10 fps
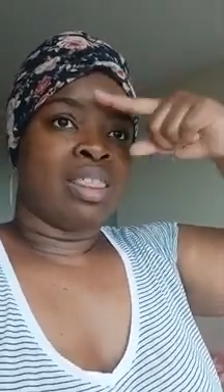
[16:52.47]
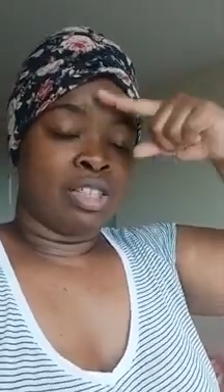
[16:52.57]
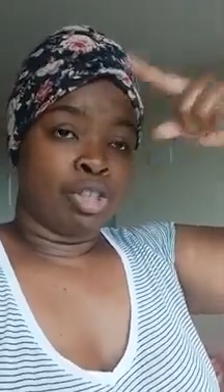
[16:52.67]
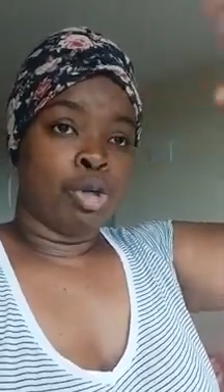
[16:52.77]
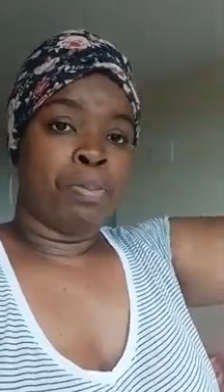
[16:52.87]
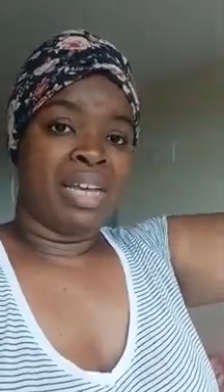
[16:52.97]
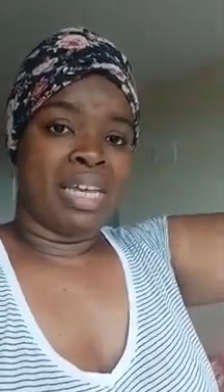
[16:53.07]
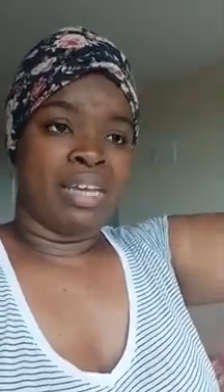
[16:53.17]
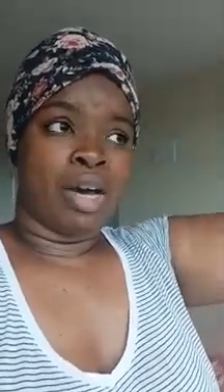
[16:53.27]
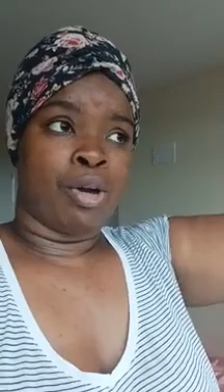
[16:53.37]
the super
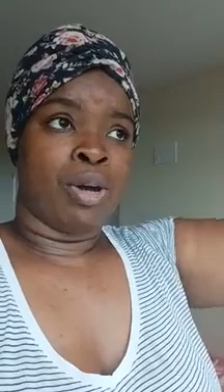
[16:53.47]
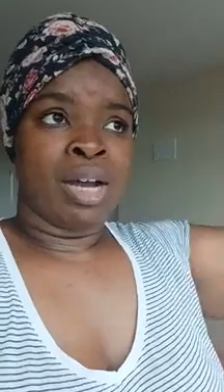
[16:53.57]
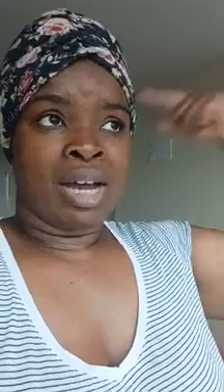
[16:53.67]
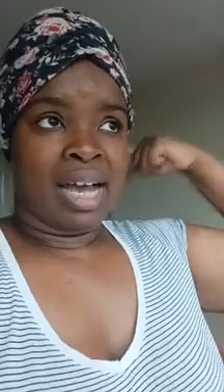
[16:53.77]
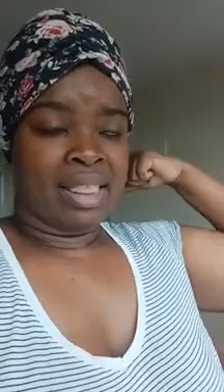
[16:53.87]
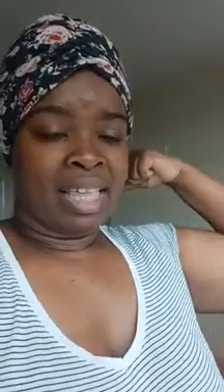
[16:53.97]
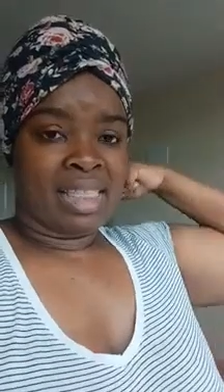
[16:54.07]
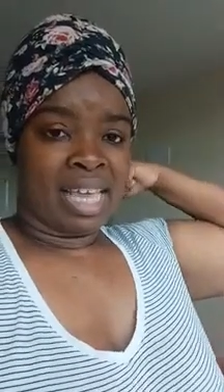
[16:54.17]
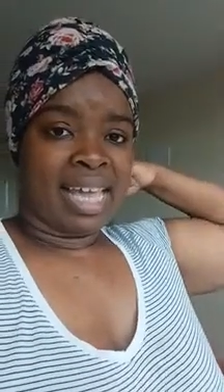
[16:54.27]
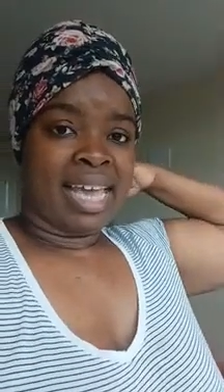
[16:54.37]
ego, and
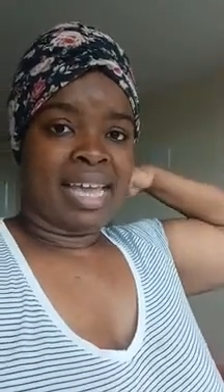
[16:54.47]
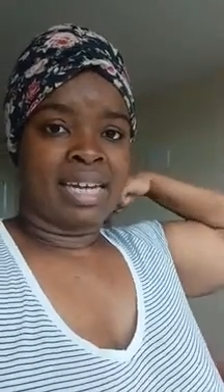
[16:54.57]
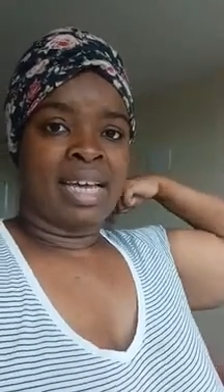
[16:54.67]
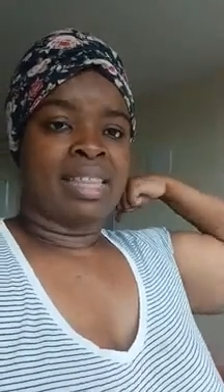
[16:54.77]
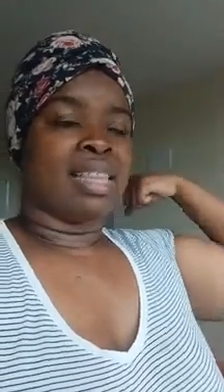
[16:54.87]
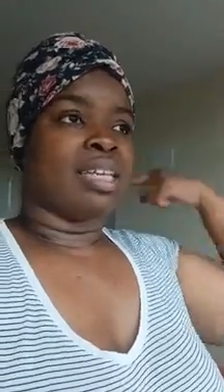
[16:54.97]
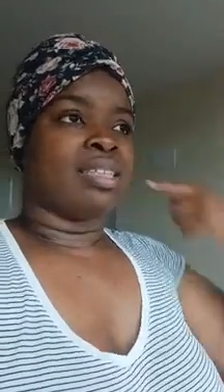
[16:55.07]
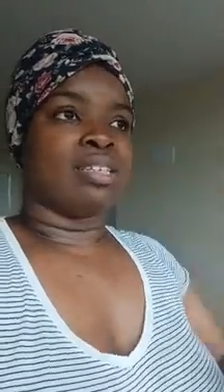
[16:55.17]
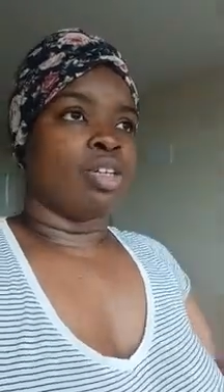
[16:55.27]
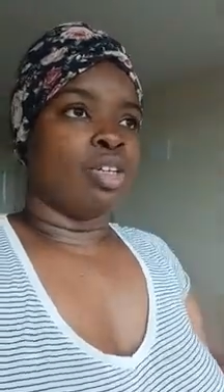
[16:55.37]
then the id that
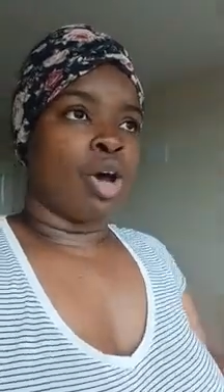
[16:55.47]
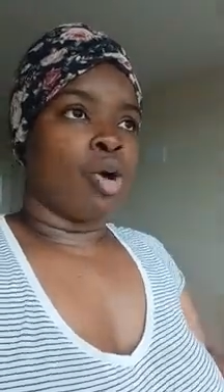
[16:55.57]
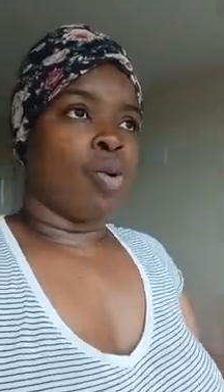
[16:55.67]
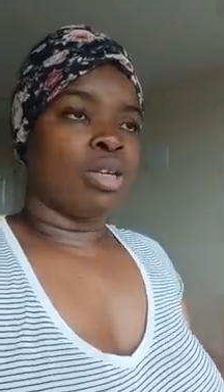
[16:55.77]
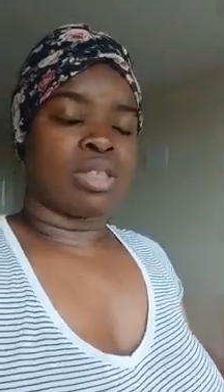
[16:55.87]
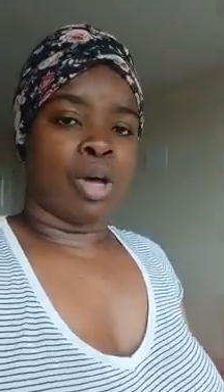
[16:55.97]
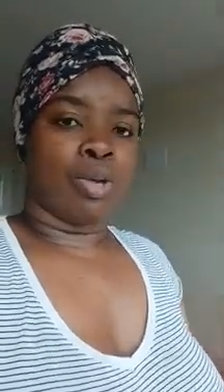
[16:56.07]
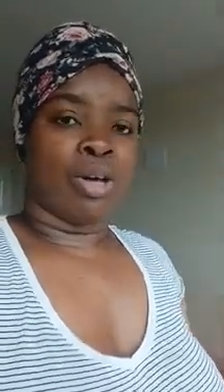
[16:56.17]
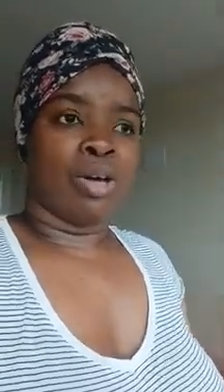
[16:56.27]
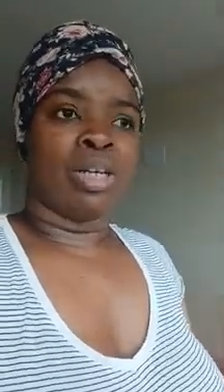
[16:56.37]
doesn't know what's
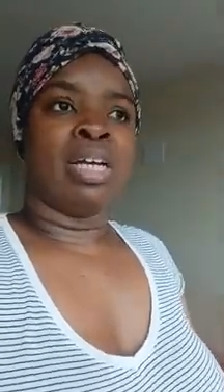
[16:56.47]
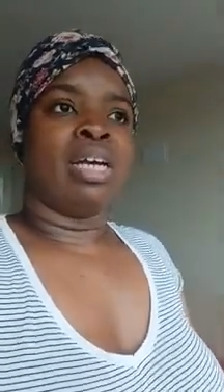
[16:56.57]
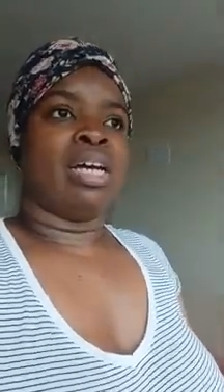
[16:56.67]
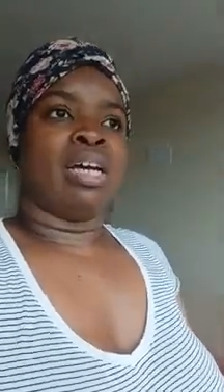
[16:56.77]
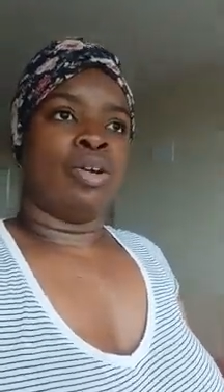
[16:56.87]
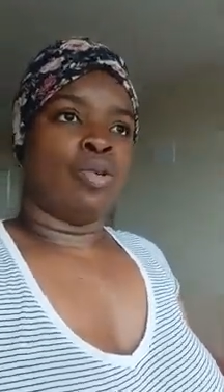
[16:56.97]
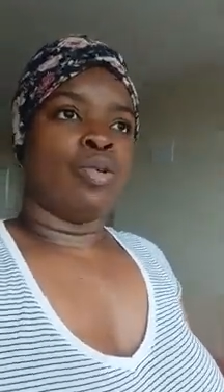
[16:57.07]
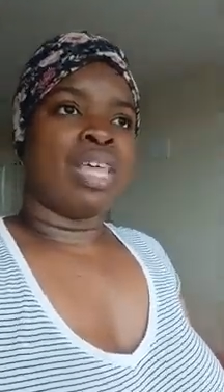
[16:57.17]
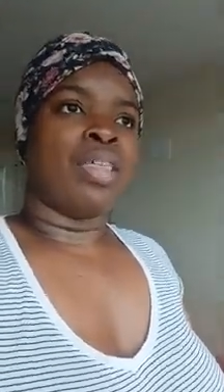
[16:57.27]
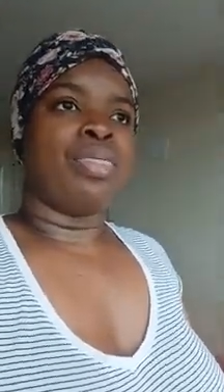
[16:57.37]
going on. And
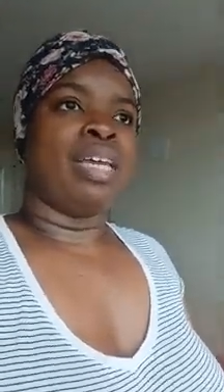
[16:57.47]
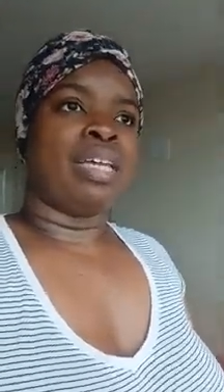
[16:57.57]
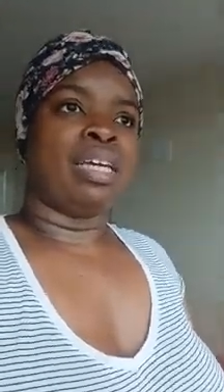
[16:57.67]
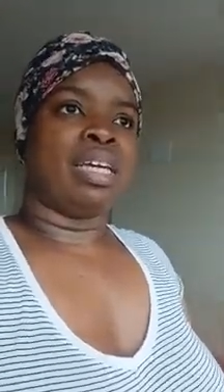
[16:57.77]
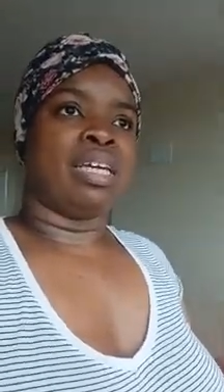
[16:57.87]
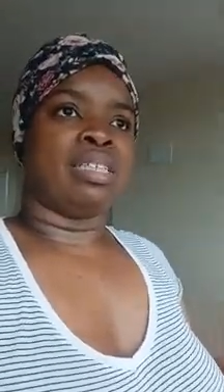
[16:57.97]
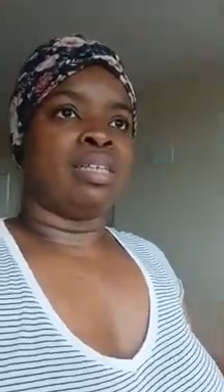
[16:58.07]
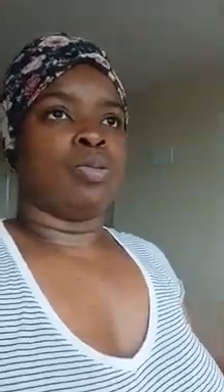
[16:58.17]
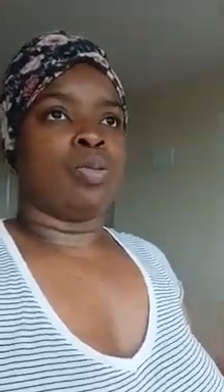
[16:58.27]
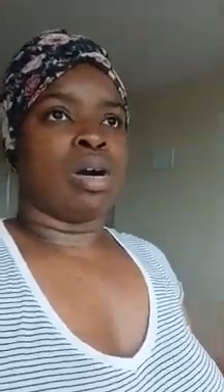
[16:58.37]
all they're thinking is,
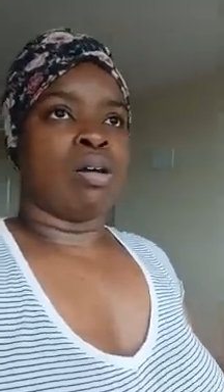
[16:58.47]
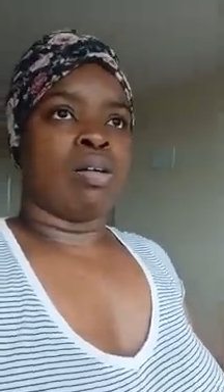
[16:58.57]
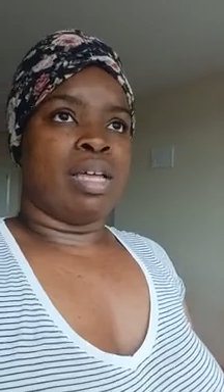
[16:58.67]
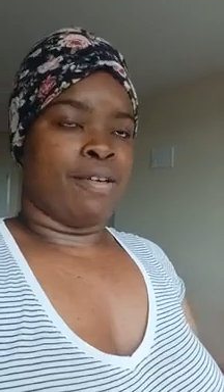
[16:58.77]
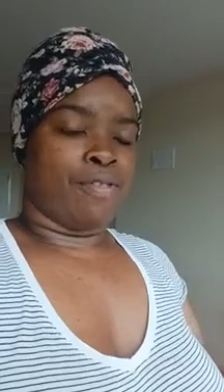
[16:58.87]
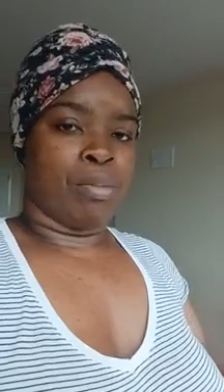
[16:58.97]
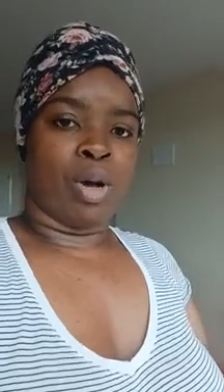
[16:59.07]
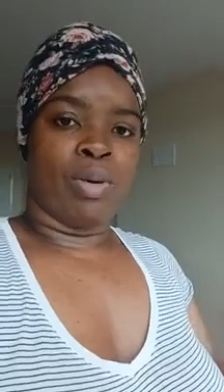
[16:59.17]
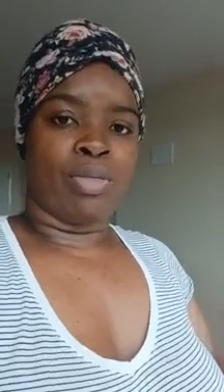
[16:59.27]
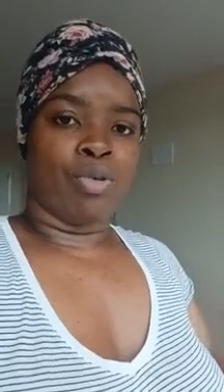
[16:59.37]
well, if I'm
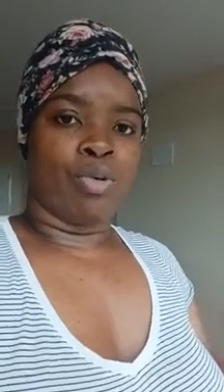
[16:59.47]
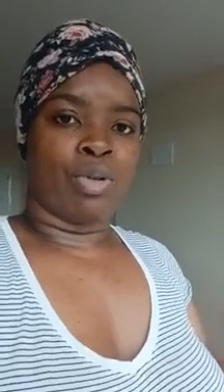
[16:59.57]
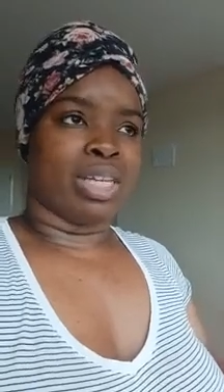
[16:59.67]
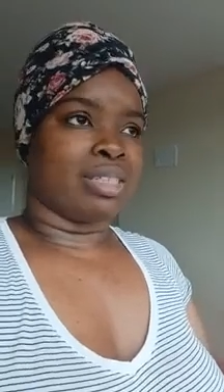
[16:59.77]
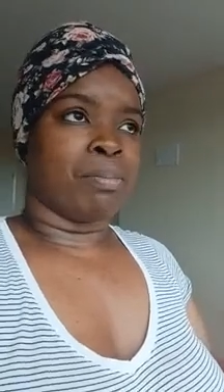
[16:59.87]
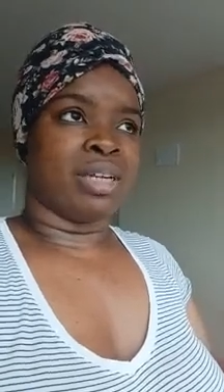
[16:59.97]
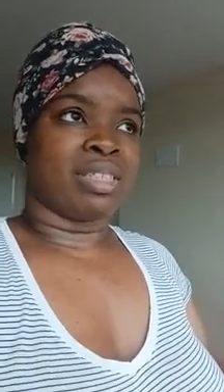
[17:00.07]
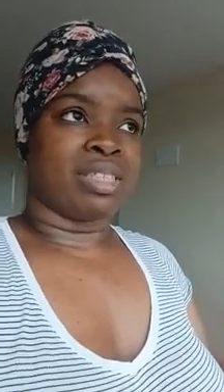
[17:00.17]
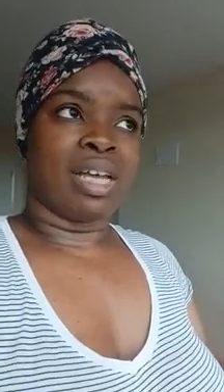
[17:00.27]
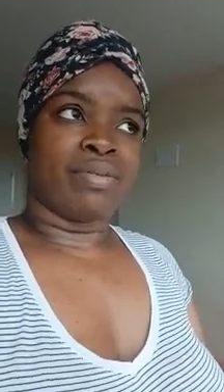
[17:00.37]
going through all this, I
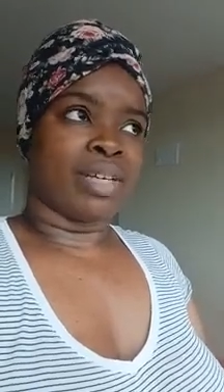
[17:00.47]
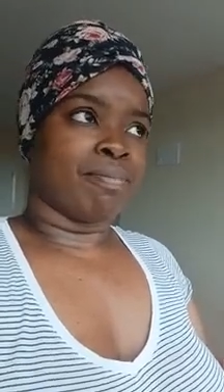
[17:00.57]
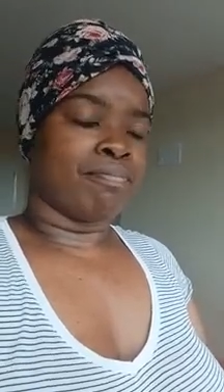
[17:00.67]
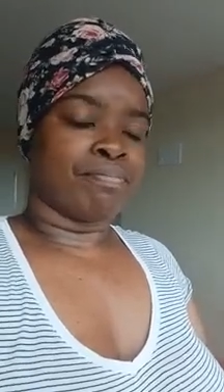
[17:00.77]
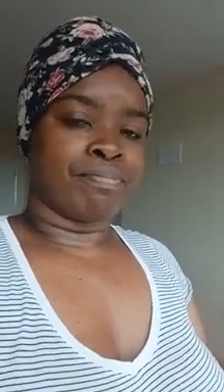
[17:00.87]
must deserve it.